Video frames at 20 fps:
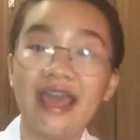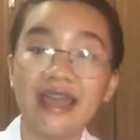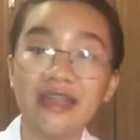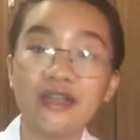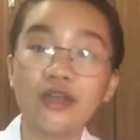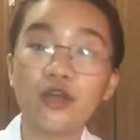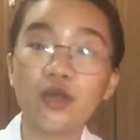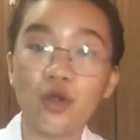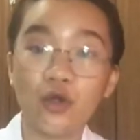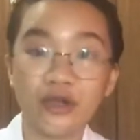
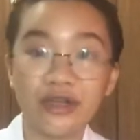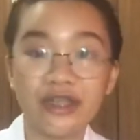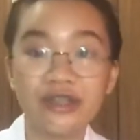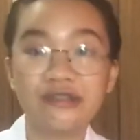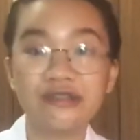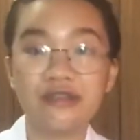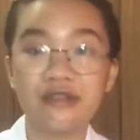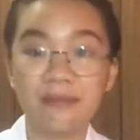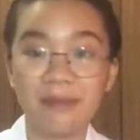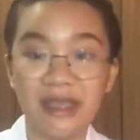according to
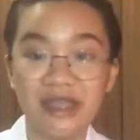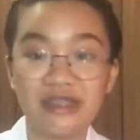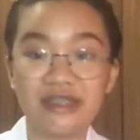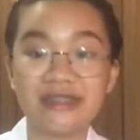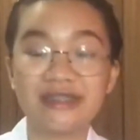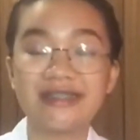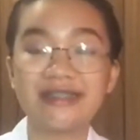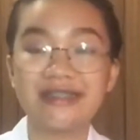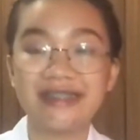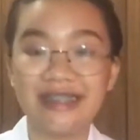the
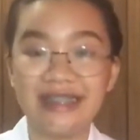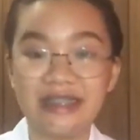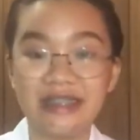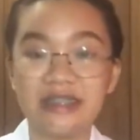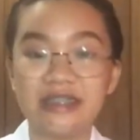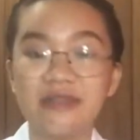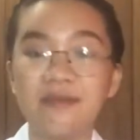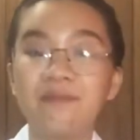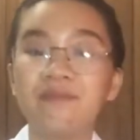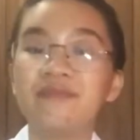patient's
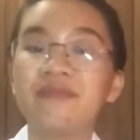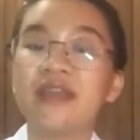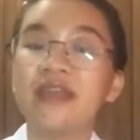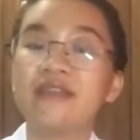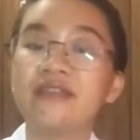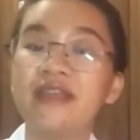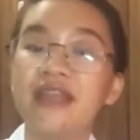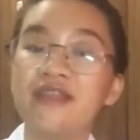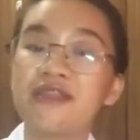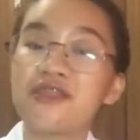needs.
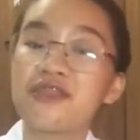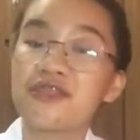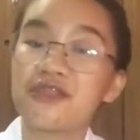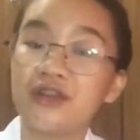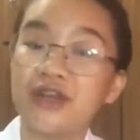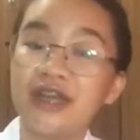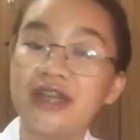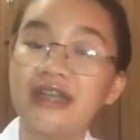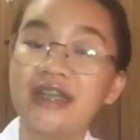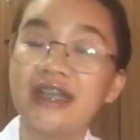Then
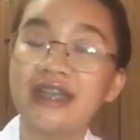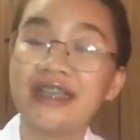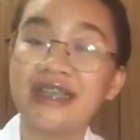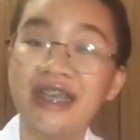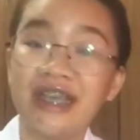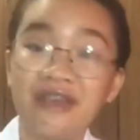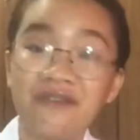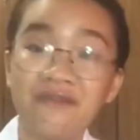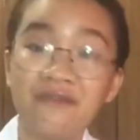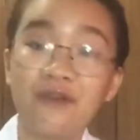third,
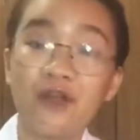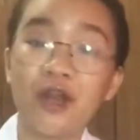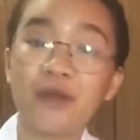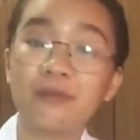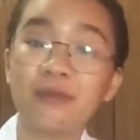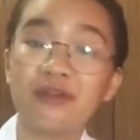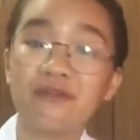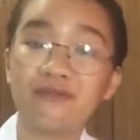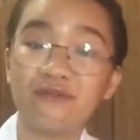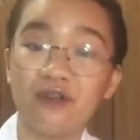give or
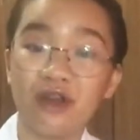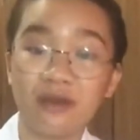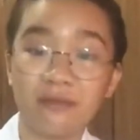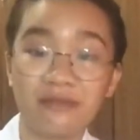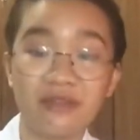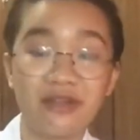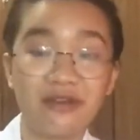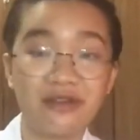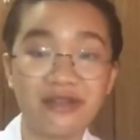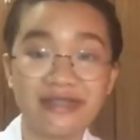perform
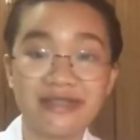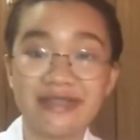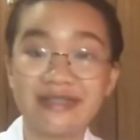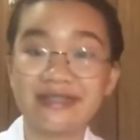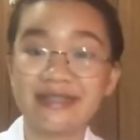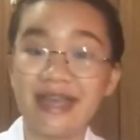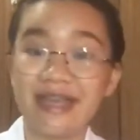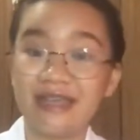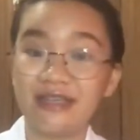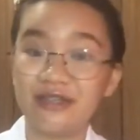the nursing
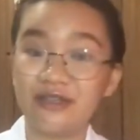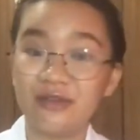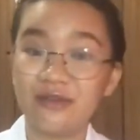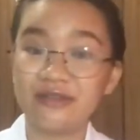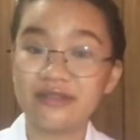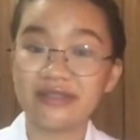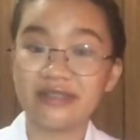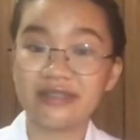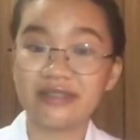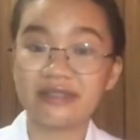
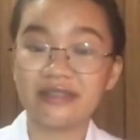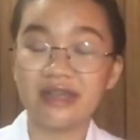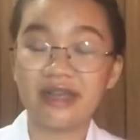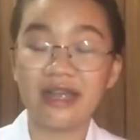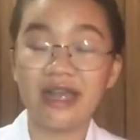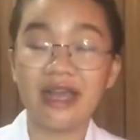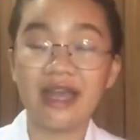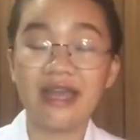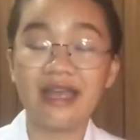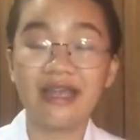diagnosis,
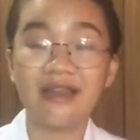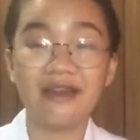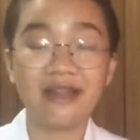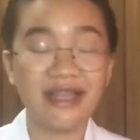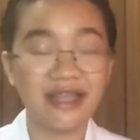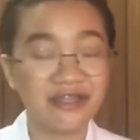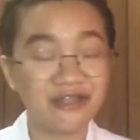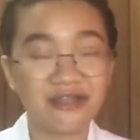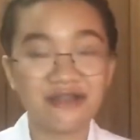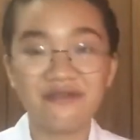
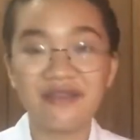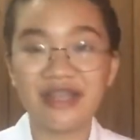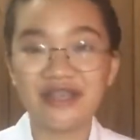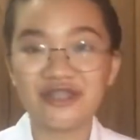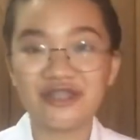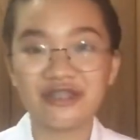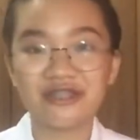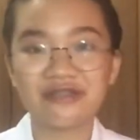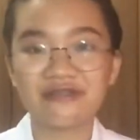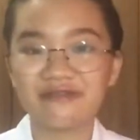
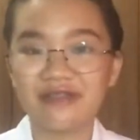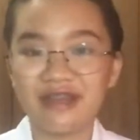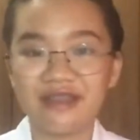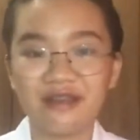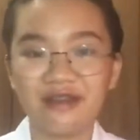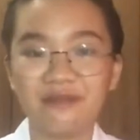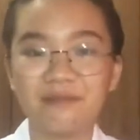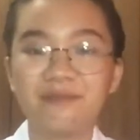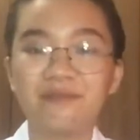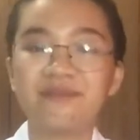interventions rather.
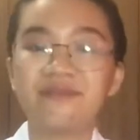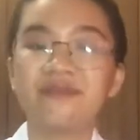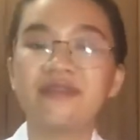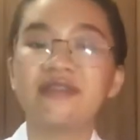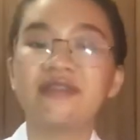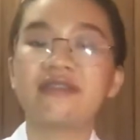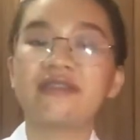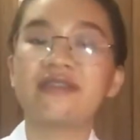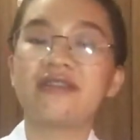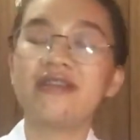
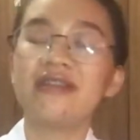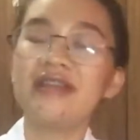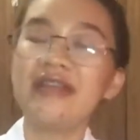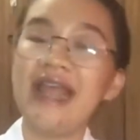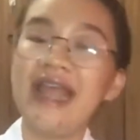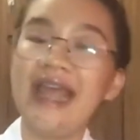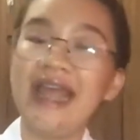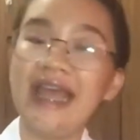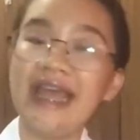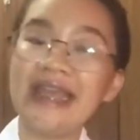
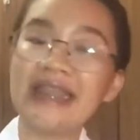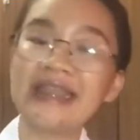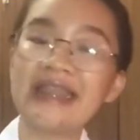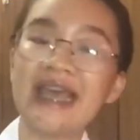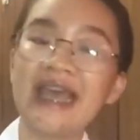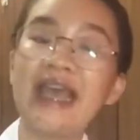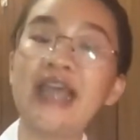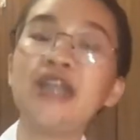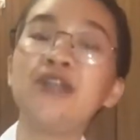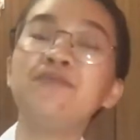And then